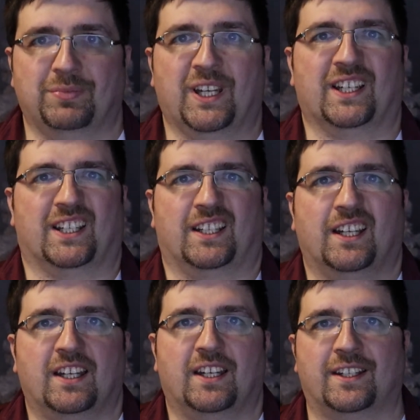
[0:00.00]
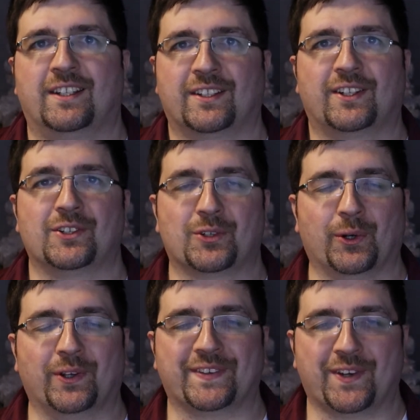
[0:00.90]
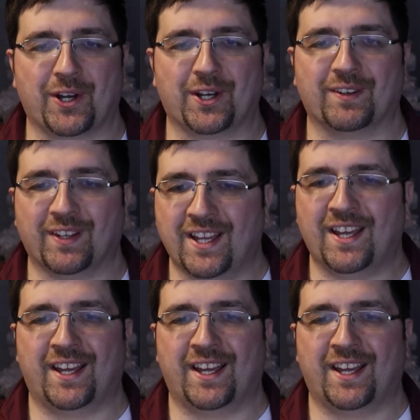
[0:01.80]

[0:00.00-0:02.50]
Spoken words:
The controls are